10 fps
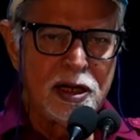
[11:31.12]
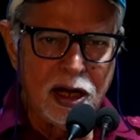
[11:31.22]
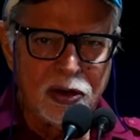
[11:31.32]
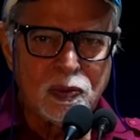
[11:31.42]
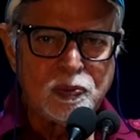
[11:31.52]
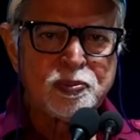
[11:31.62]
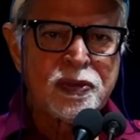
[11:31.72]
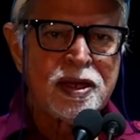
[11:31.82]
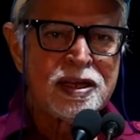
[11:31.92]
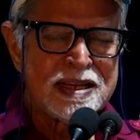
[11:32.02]
Now,
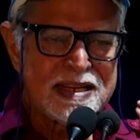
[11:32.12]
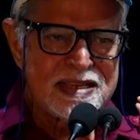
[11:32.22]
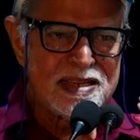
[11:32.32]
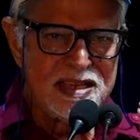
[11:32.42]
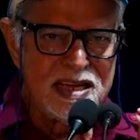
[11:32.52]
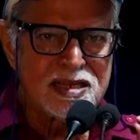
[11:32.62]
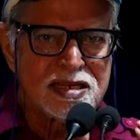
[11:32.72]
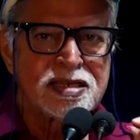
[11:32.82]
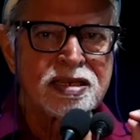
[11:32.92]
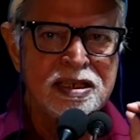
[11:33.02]

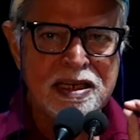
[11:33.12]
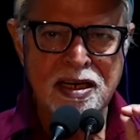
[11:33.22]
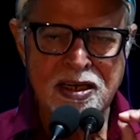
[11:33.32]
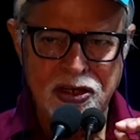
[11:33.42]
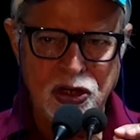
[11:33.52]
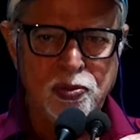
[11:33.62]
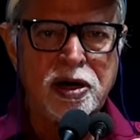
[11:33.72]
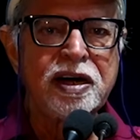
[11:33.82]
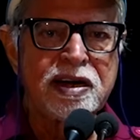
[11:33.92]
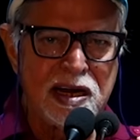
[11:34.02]
this
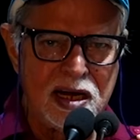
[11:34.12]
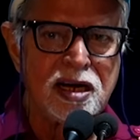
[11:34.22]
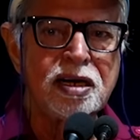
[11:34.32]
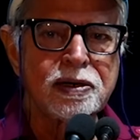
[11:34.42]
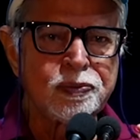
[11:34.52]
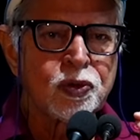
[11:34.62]
human talent